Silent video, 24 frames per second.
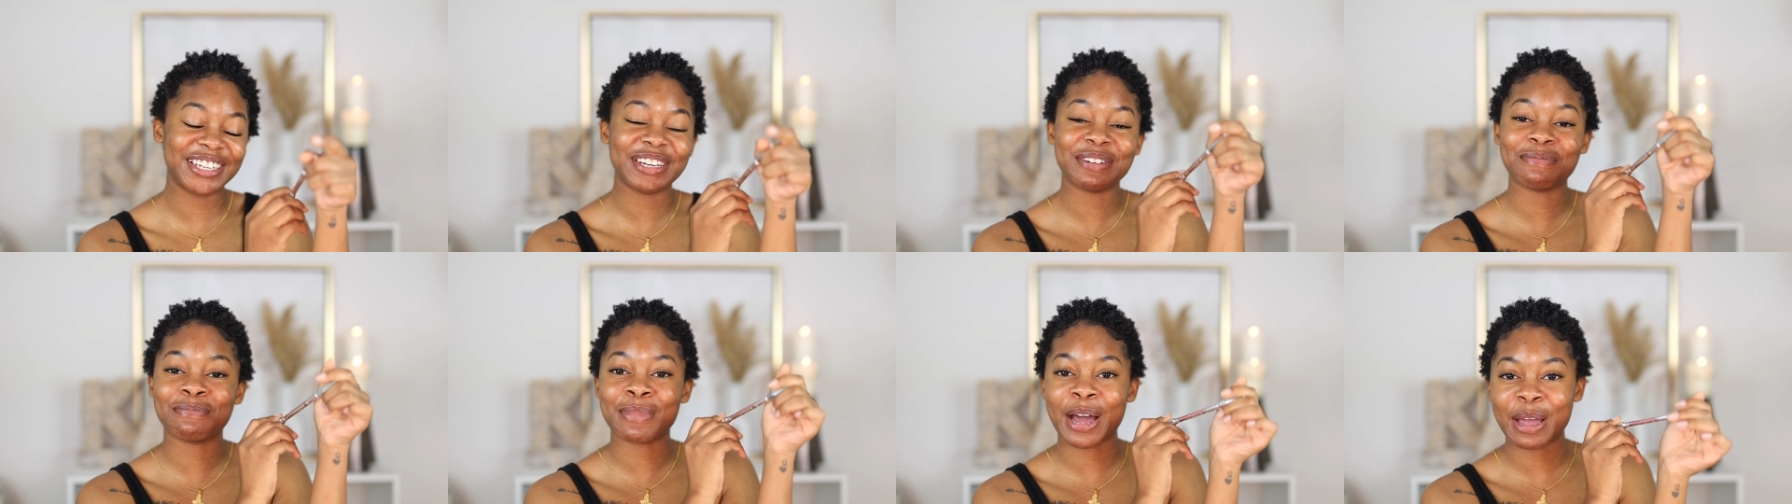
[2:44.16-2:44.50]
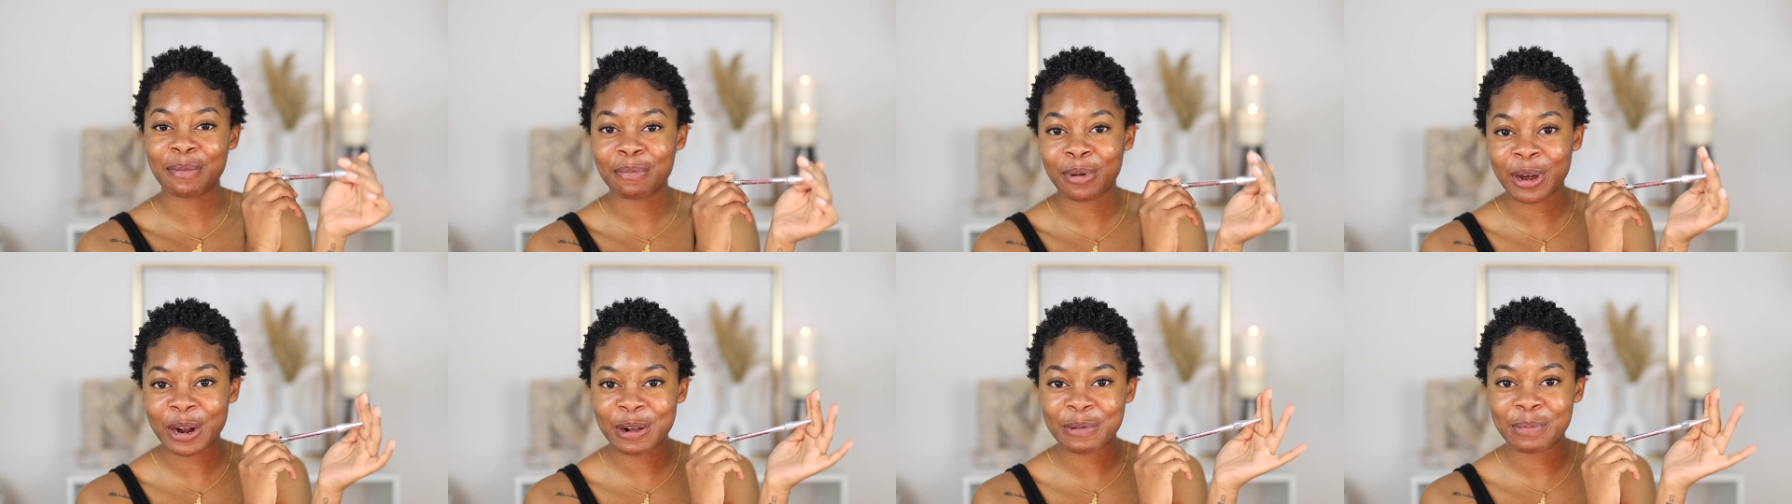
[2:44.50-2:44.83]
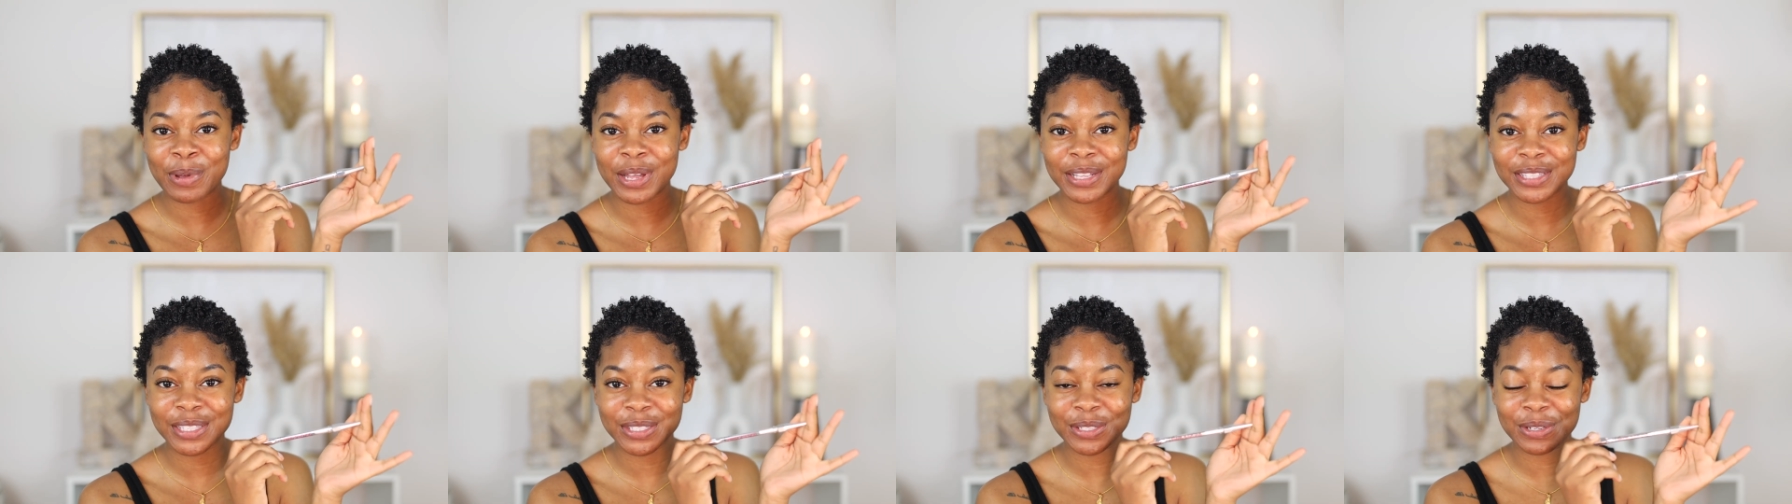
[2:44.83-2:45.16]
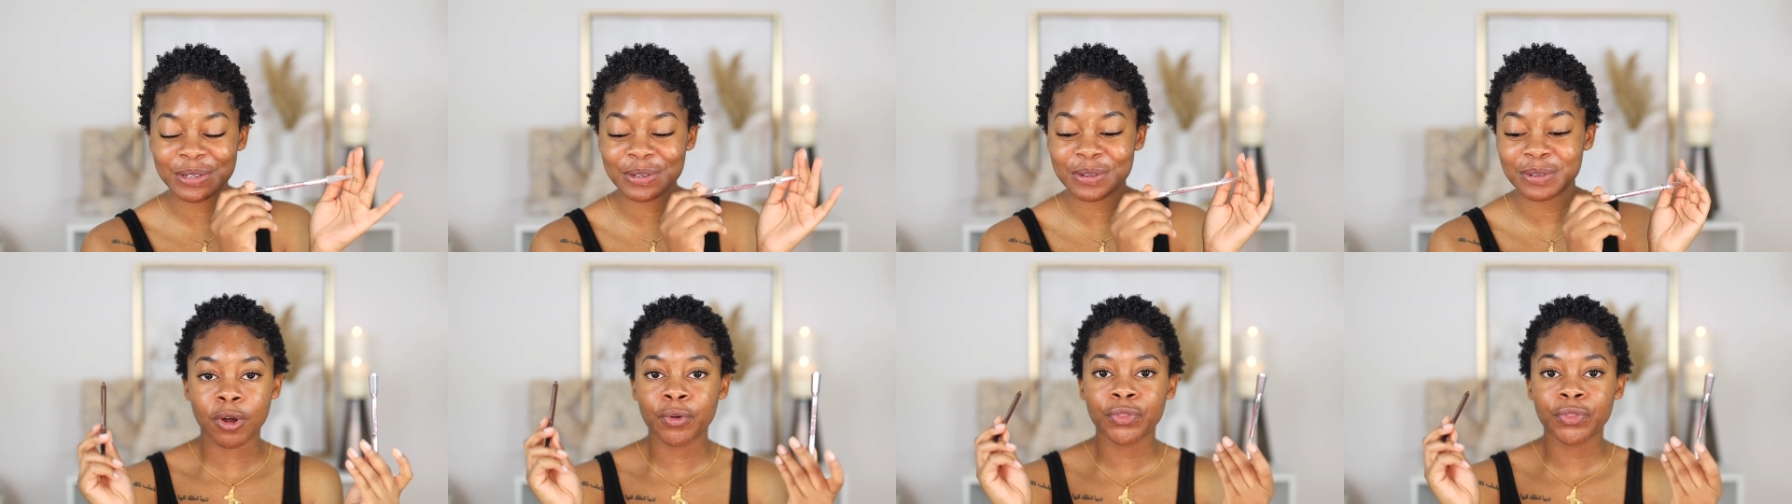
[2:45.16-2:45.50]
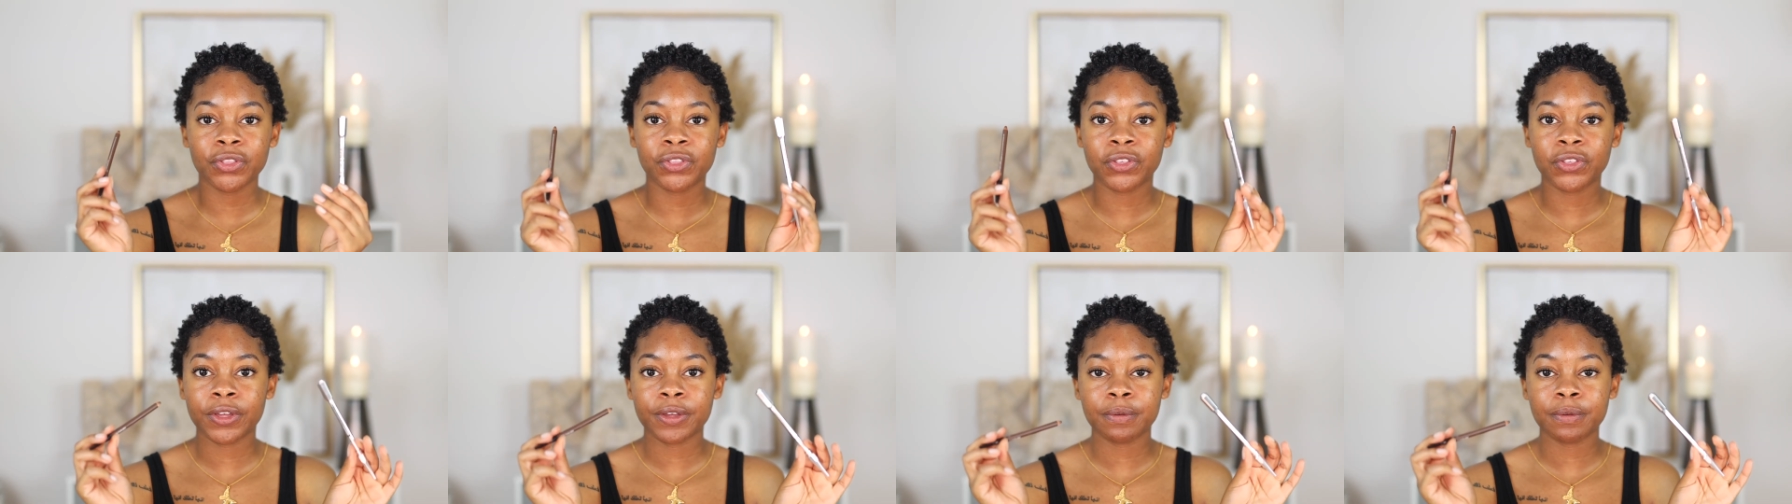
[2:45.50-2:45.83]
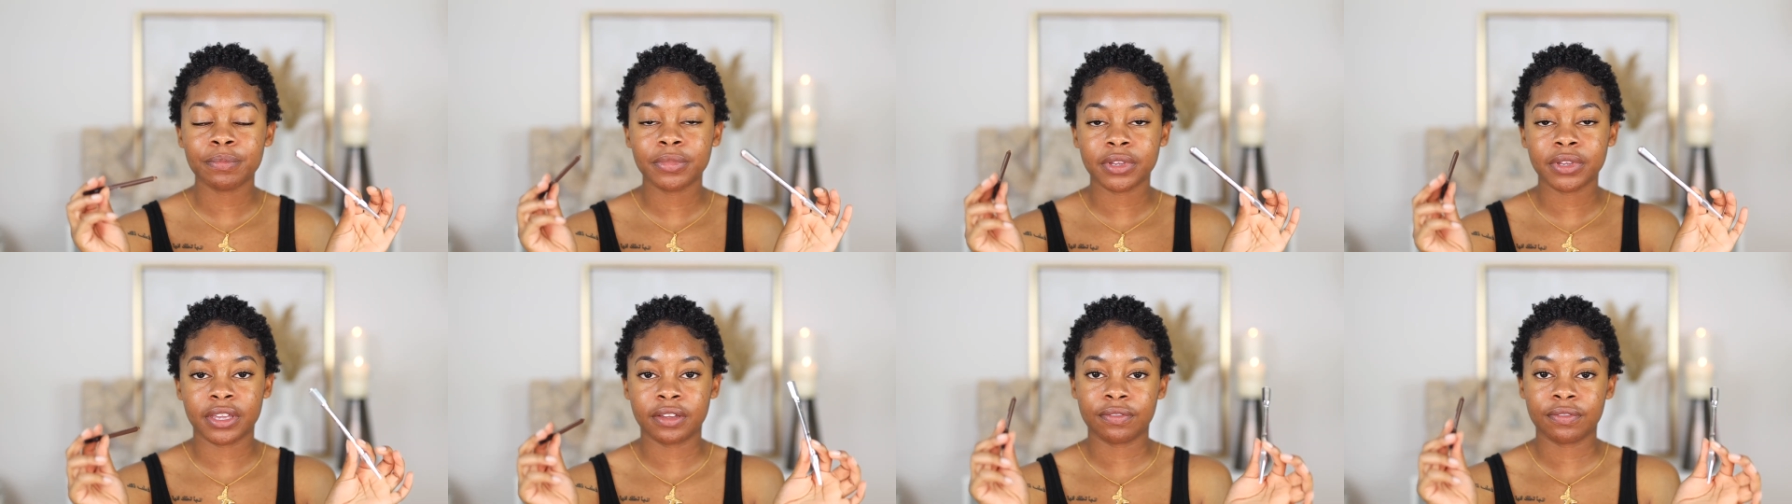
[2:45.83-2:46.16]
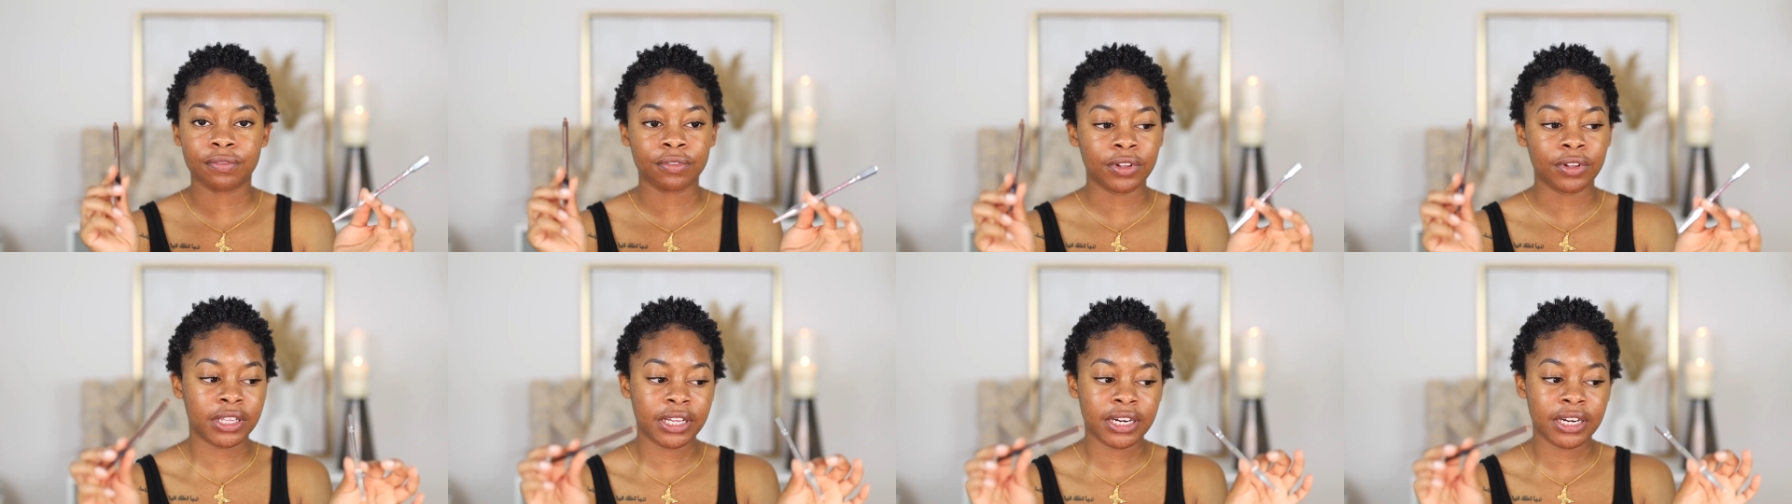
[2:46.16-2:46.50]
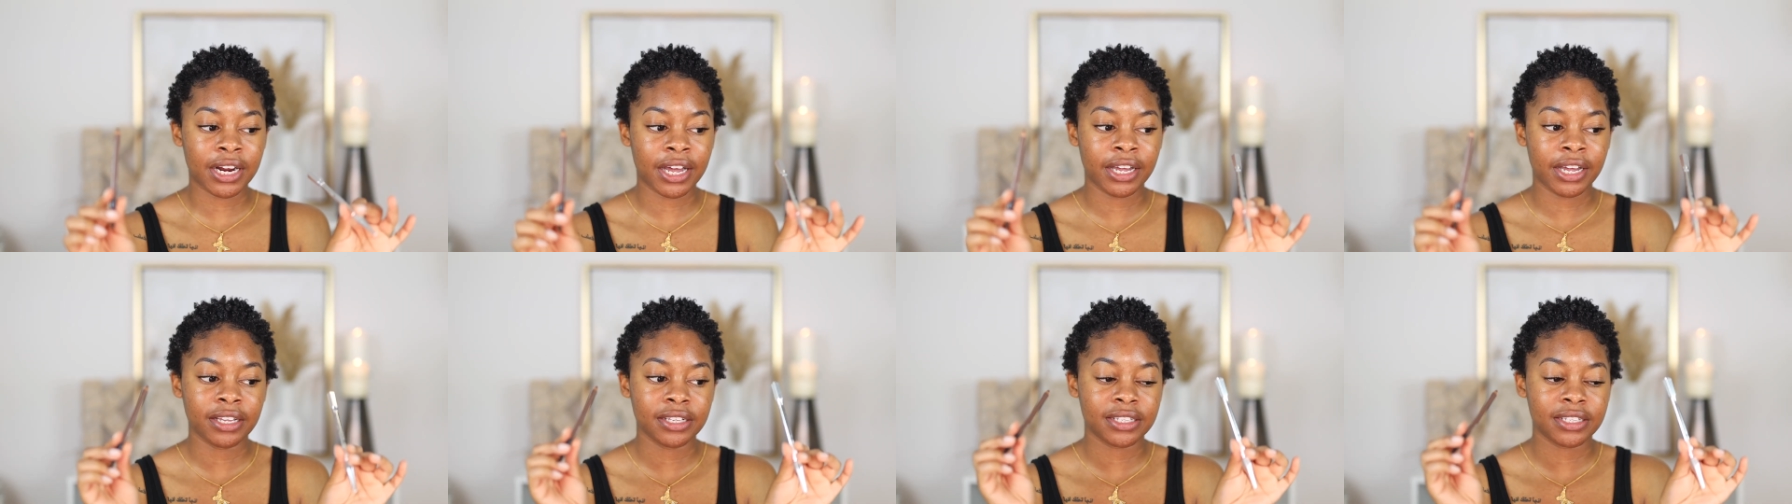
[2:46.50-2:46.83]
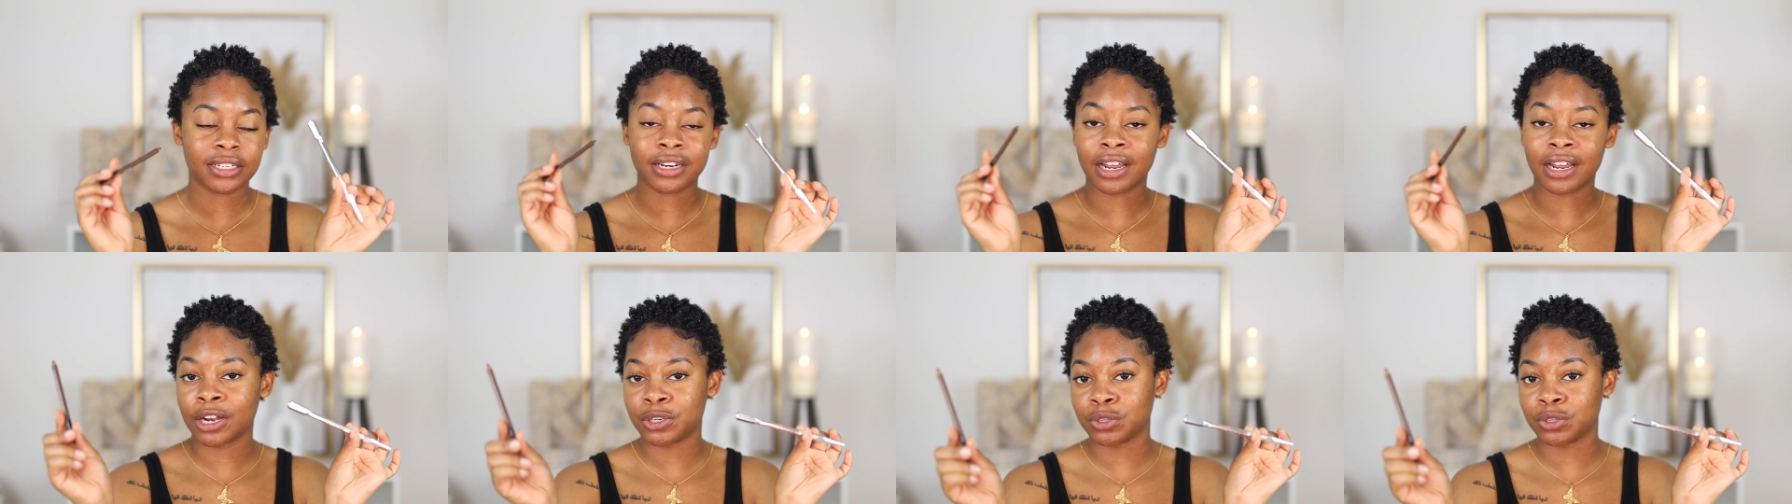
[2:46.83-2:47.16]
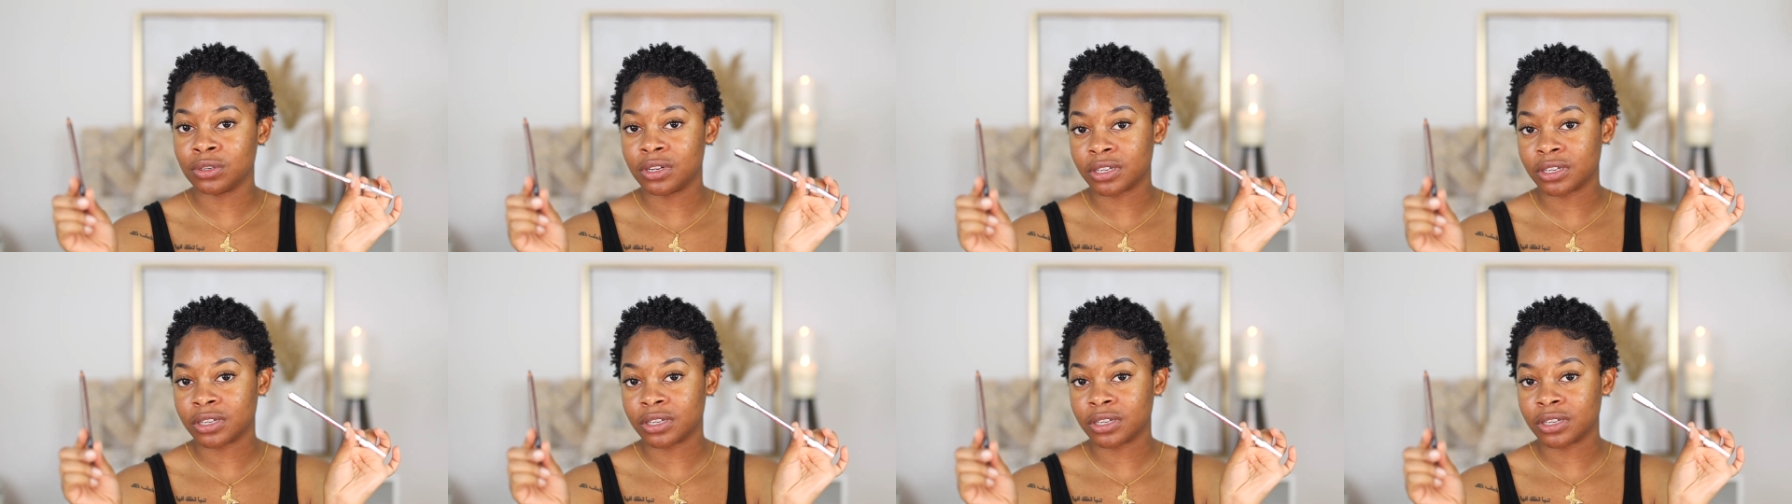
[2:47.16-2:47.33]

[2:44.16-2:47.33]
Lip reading: My Brow Pencil. Both of them give really nice natural